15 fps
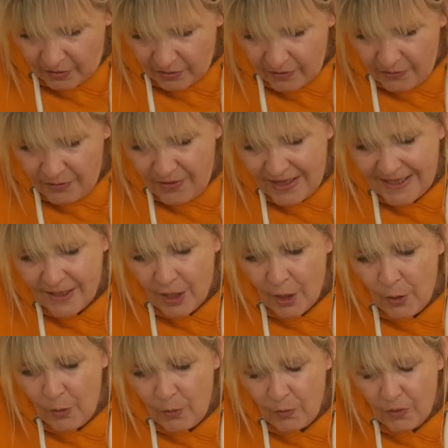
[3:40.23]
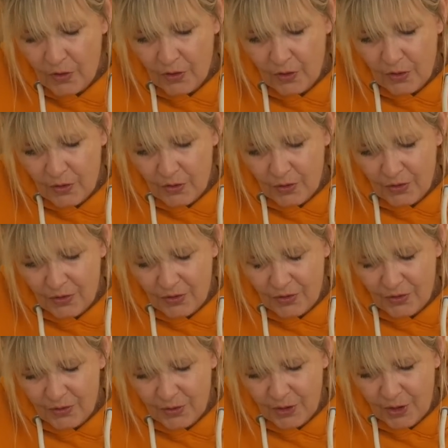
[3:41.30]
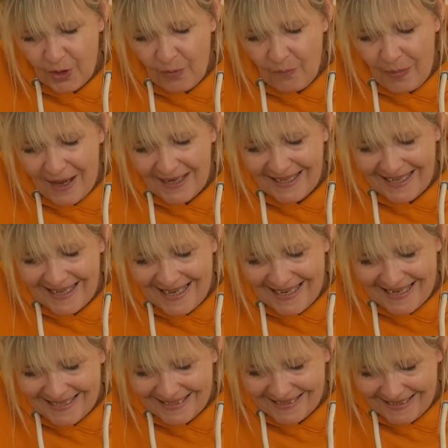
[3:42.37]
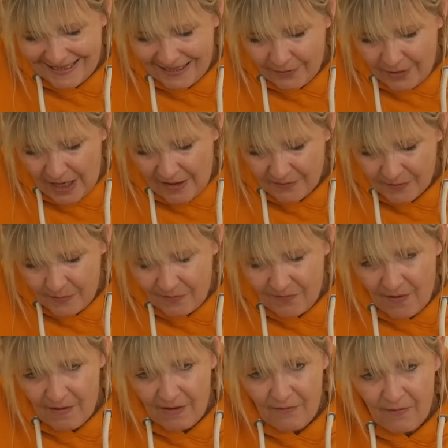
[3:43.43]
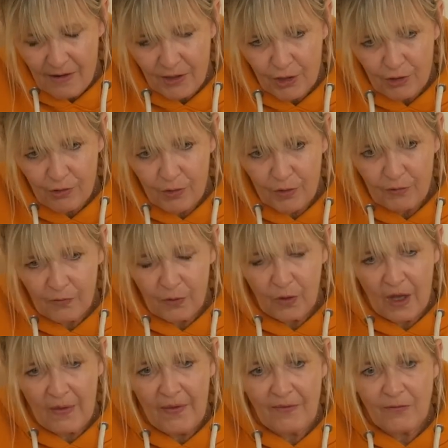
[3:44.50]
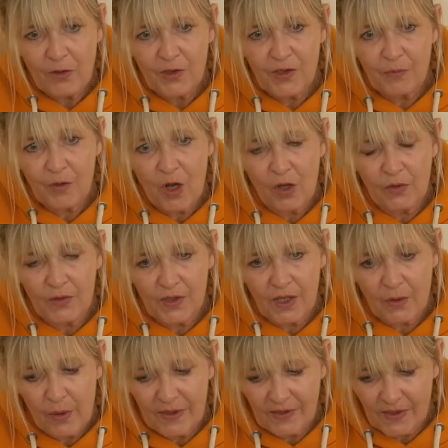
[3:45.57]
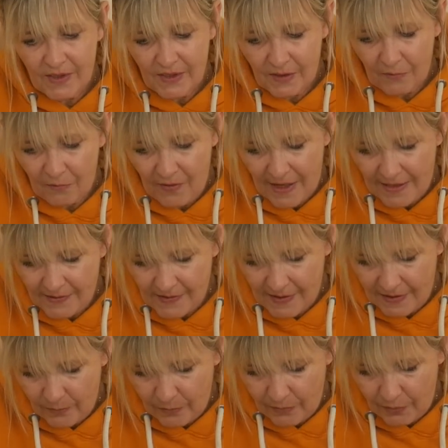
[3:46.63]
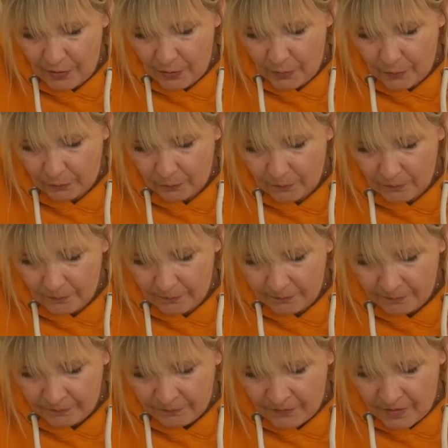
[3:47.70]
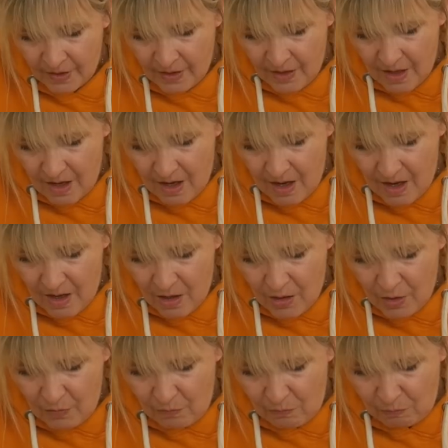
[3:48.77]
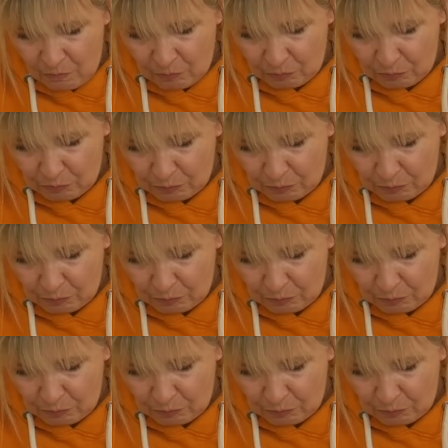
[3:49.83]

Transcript: they know to come back in, they're going to have to be very, very truthful, and they've got some consequences to face here with you. Um,